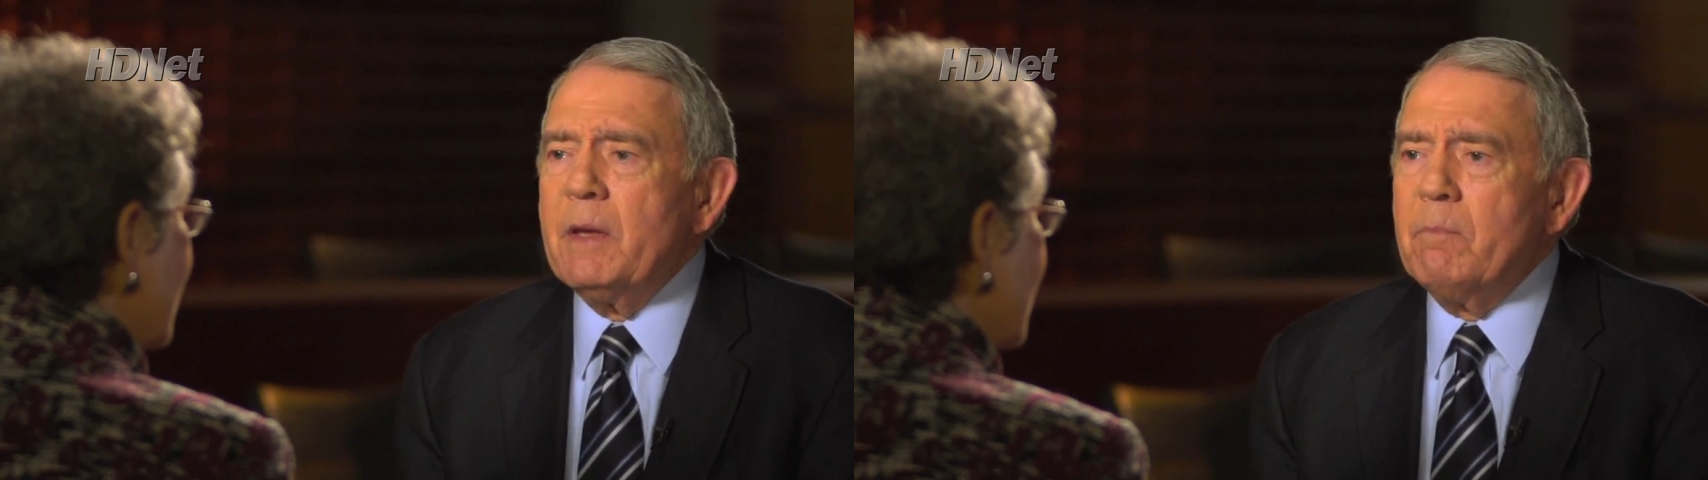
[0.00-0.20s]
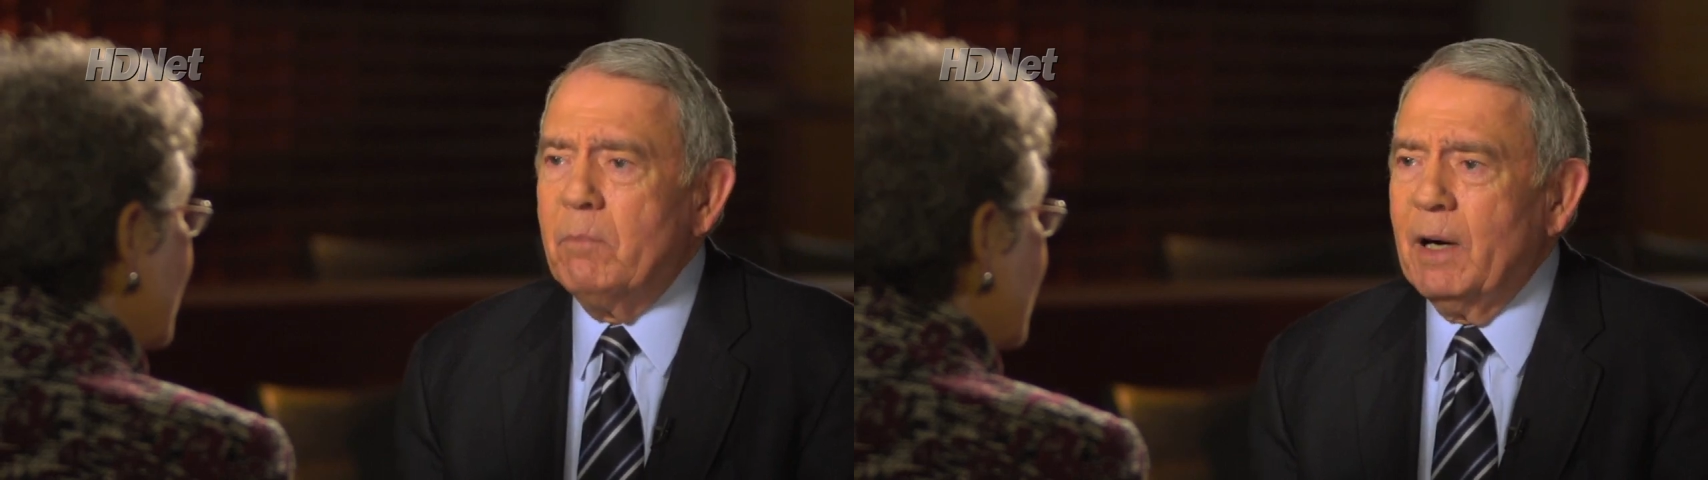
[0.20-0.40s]

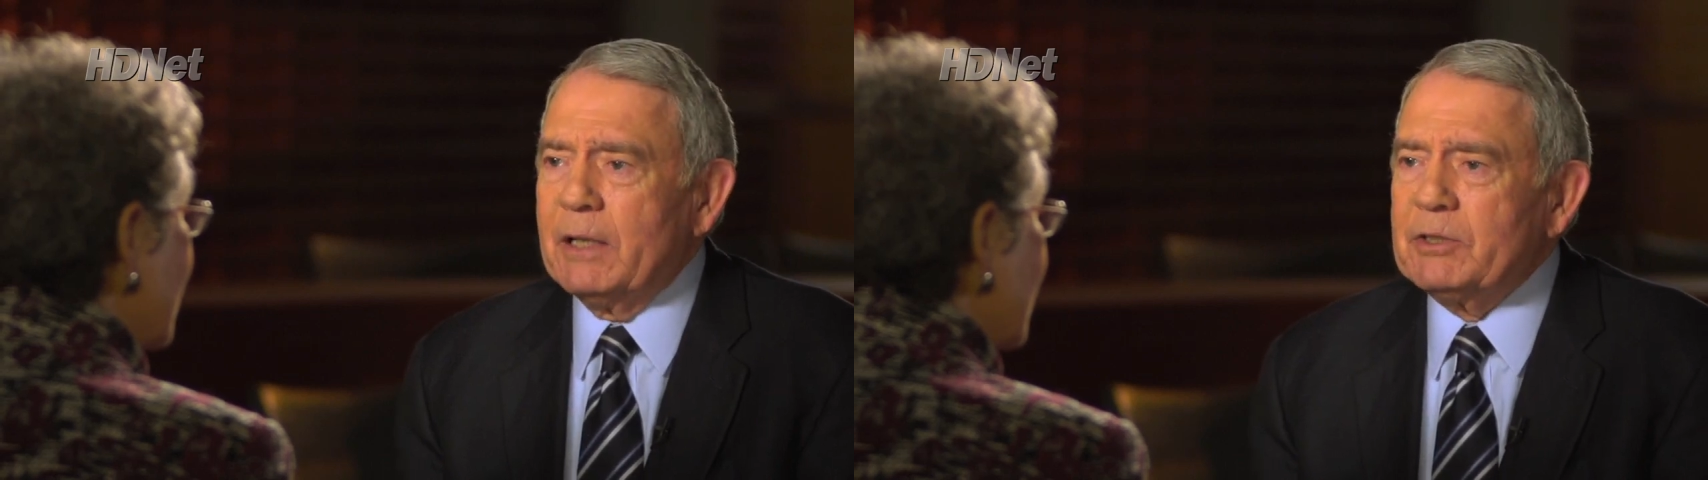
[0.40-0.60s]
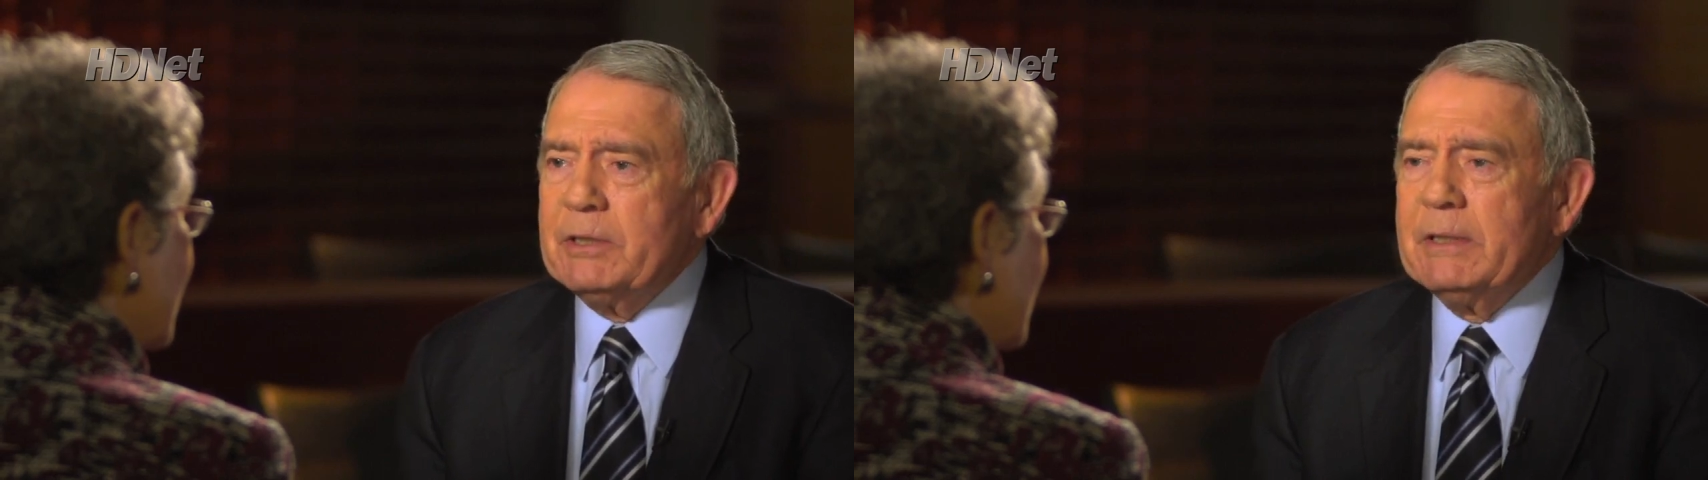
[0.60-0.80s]

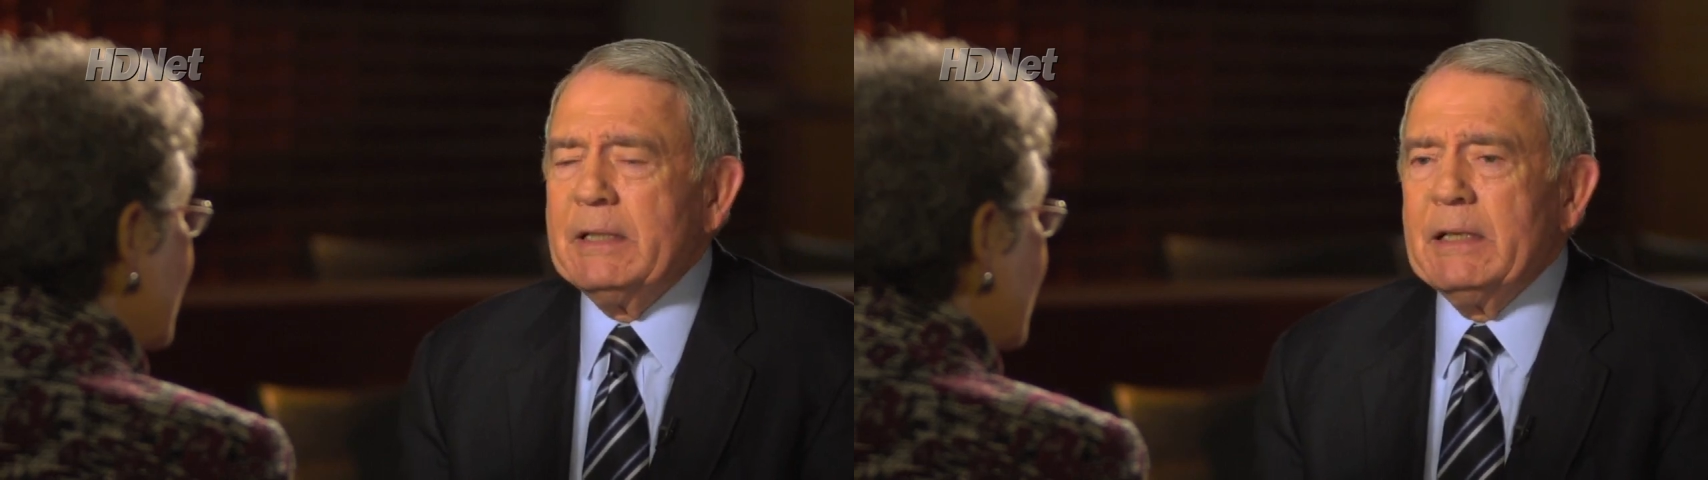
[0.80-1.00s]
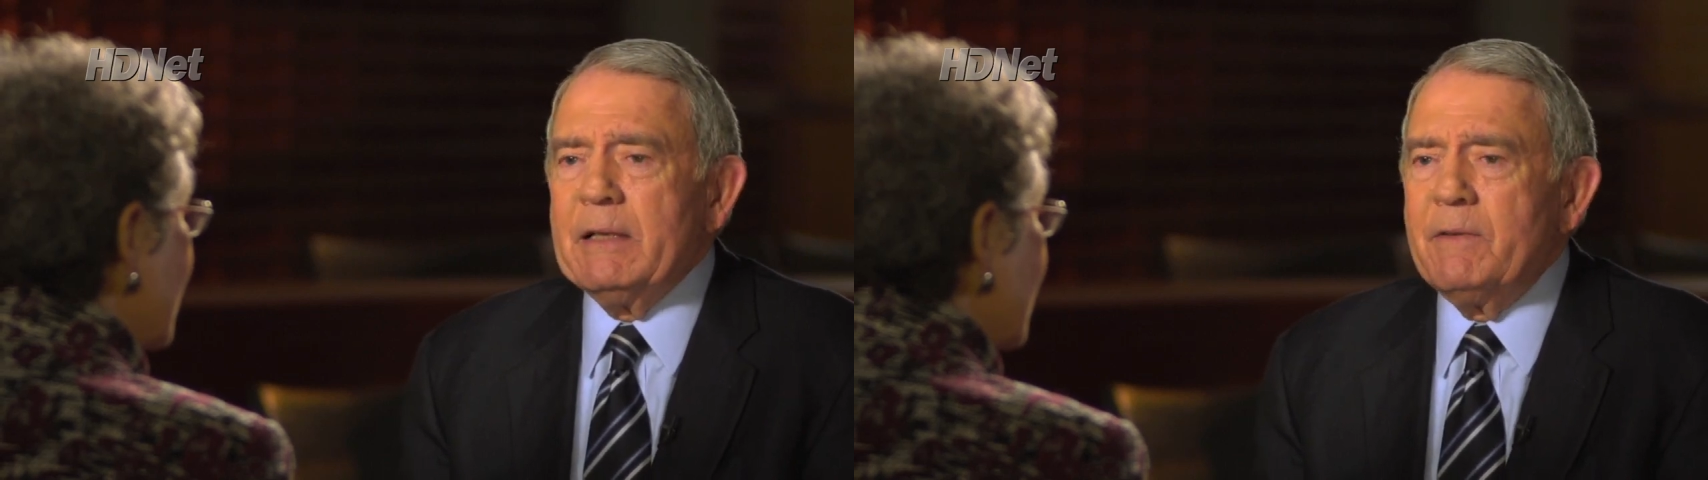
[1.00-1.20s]
but
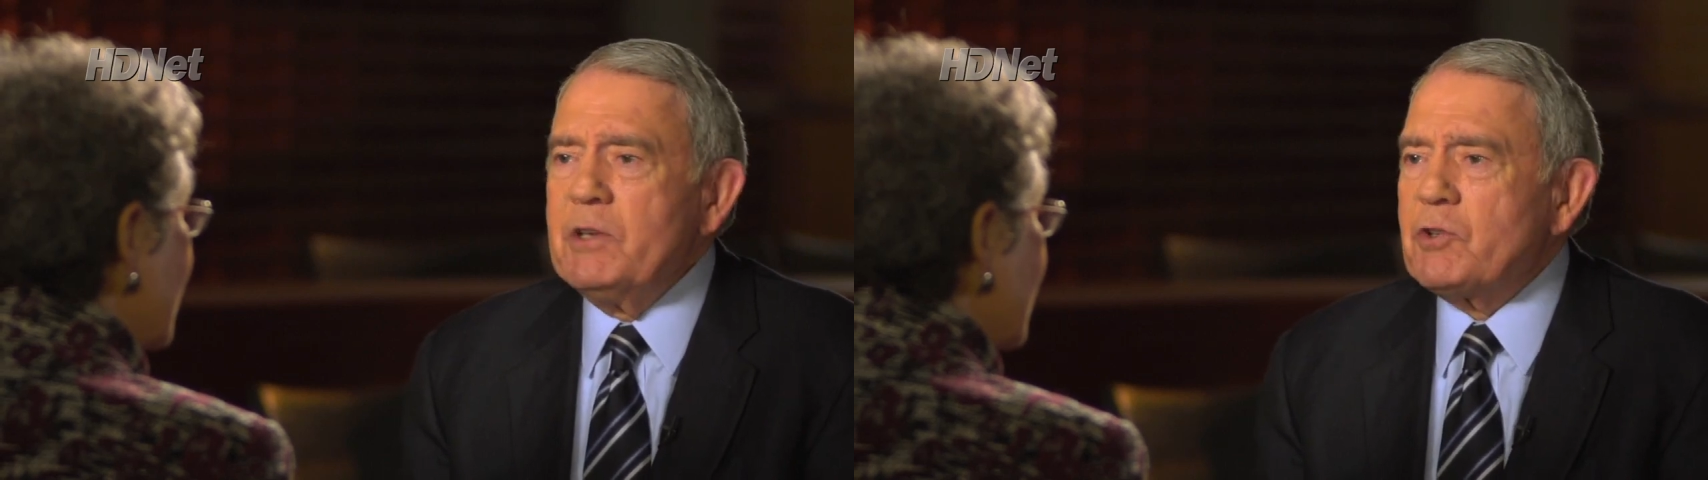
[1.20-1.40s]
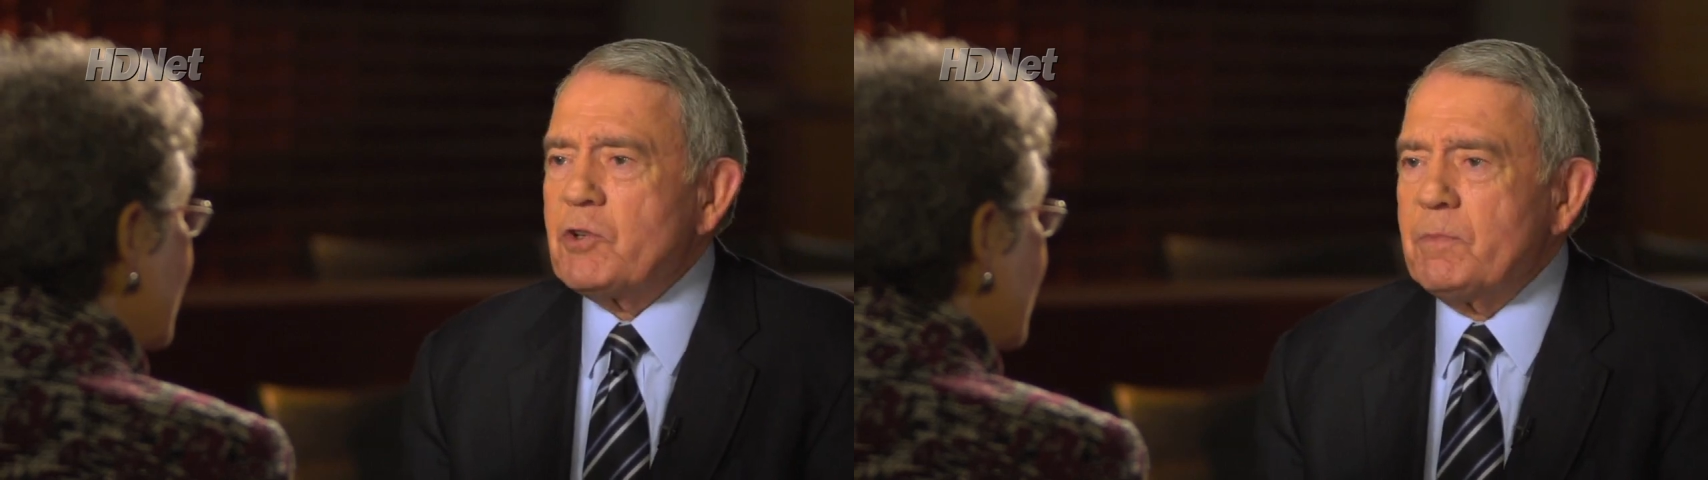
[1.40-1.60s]

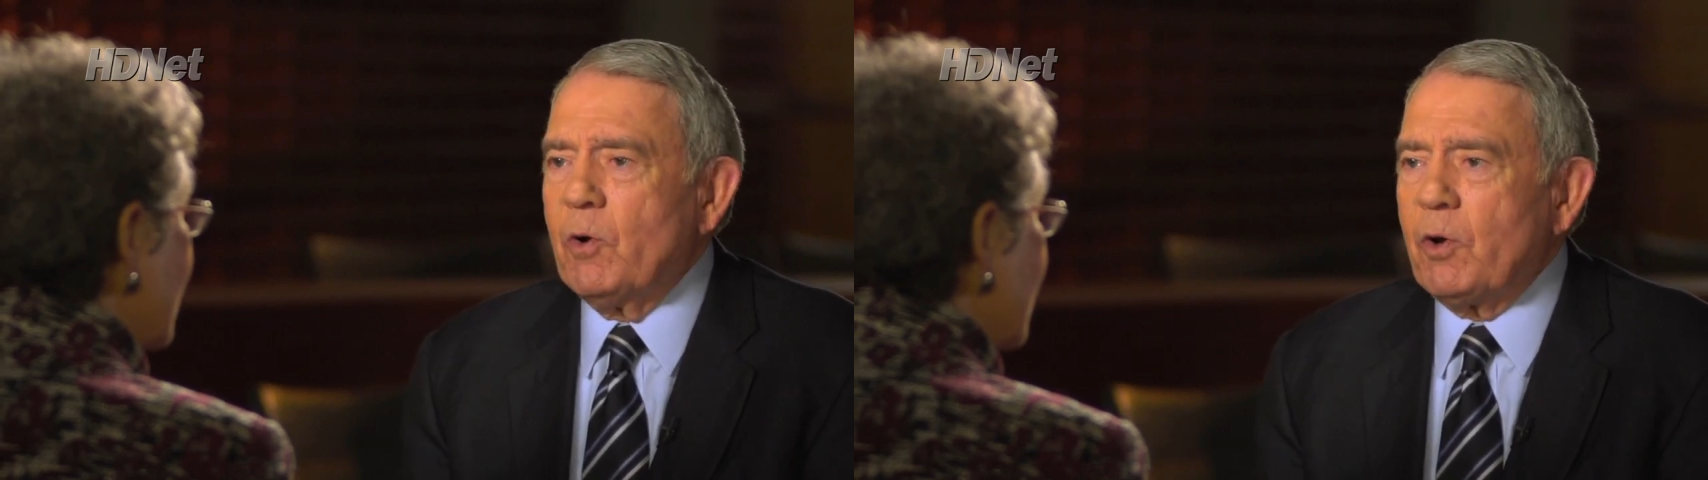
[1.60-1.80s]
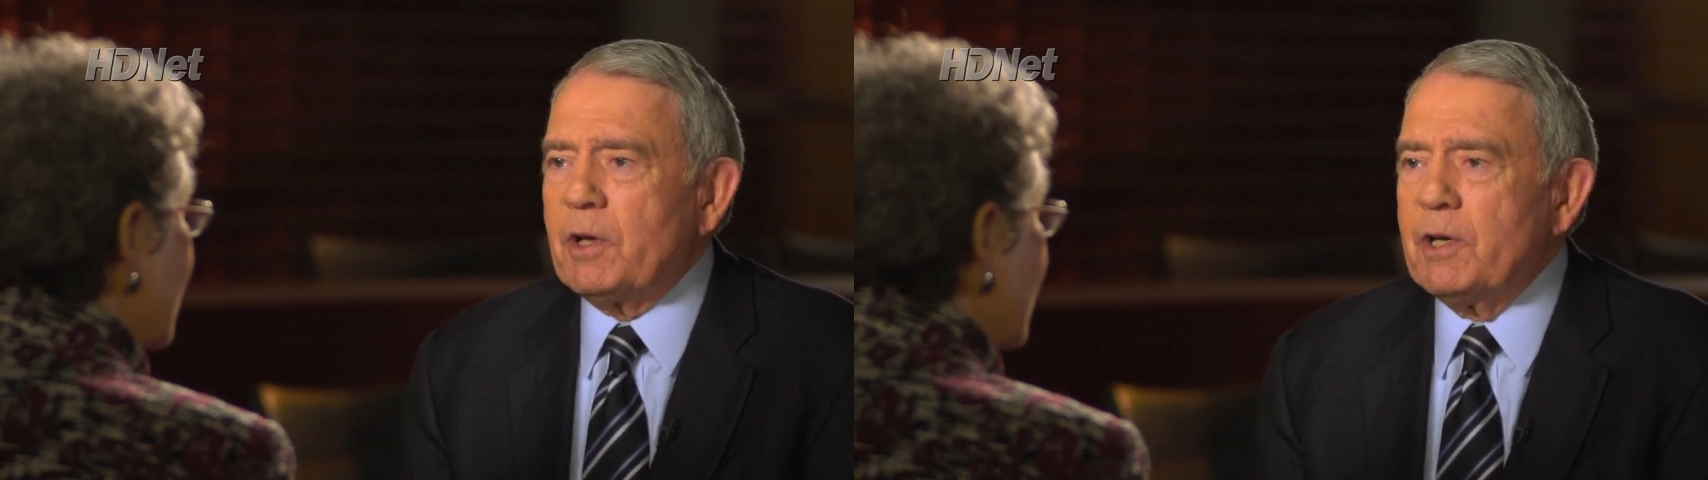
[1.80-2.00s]
these are
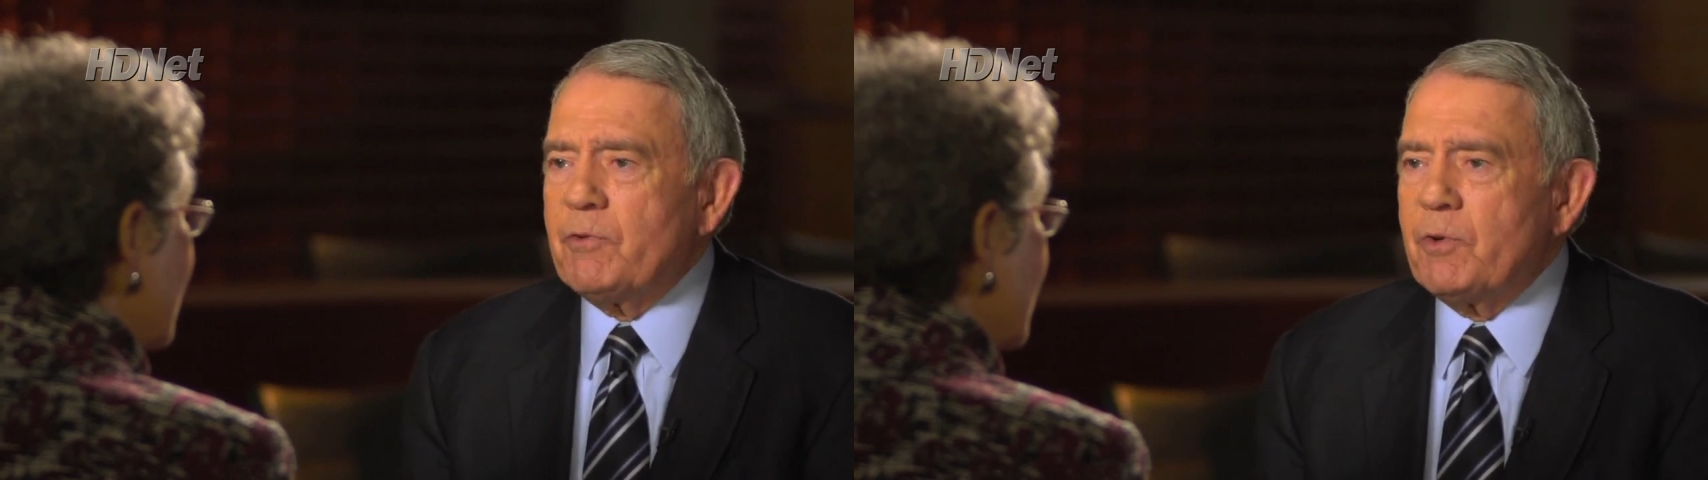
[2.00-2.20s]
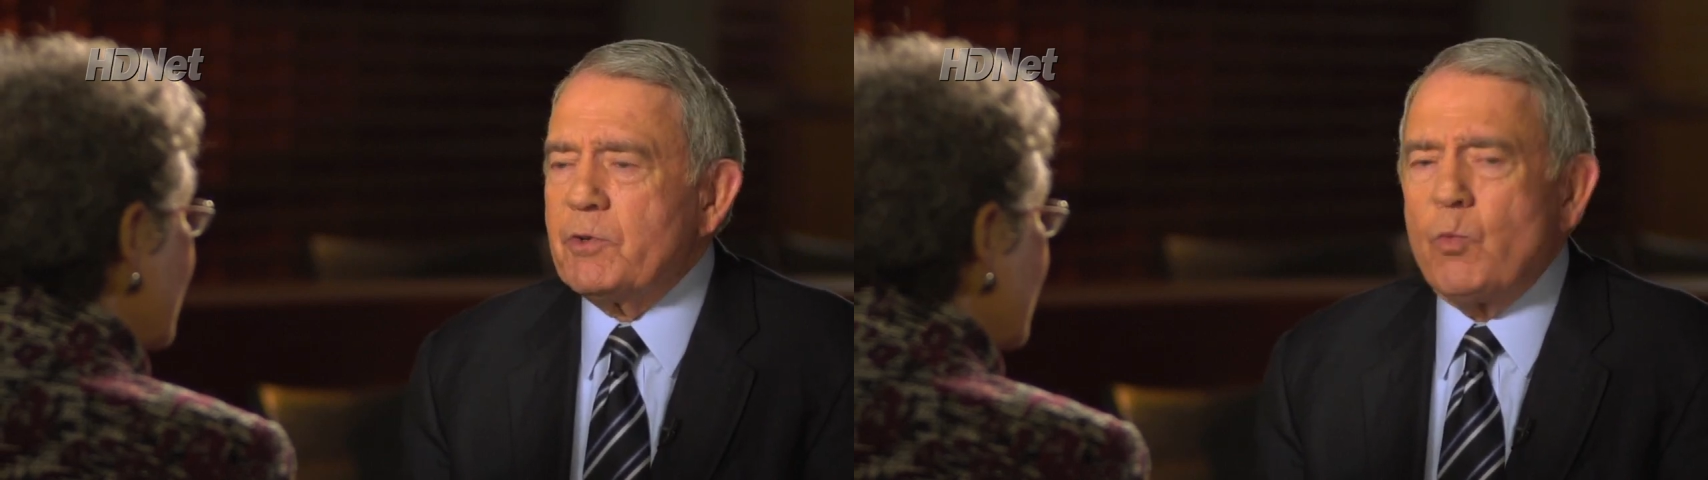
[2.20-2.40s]
smaller countries.